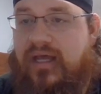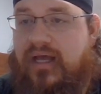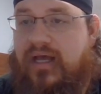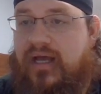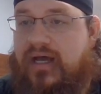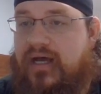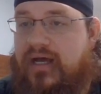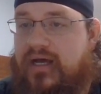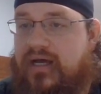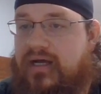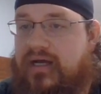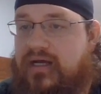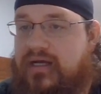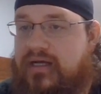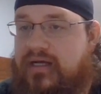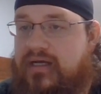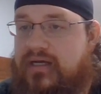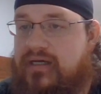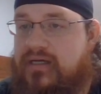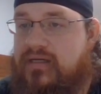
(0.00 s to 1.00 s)

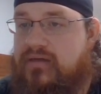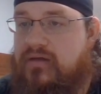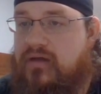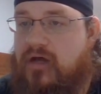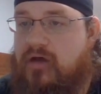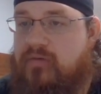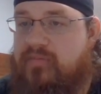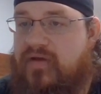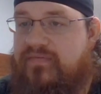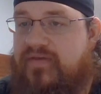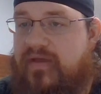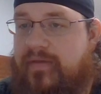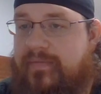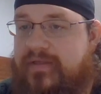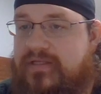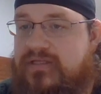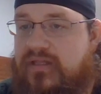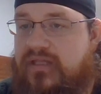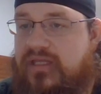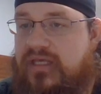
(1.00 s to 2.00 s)
Uh, all my
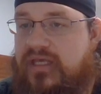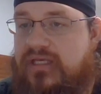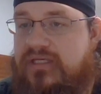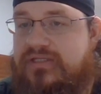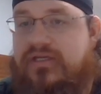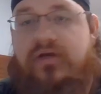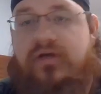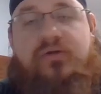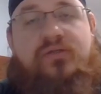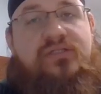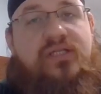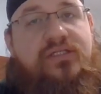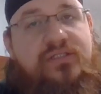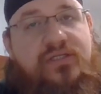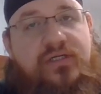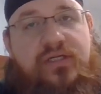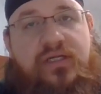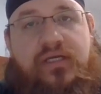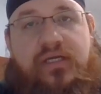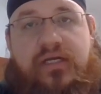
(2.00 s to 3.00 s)
family's on the East Coast. That's
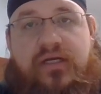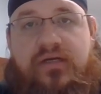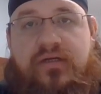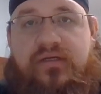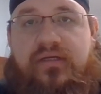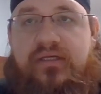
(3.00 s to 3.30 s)
good to hear.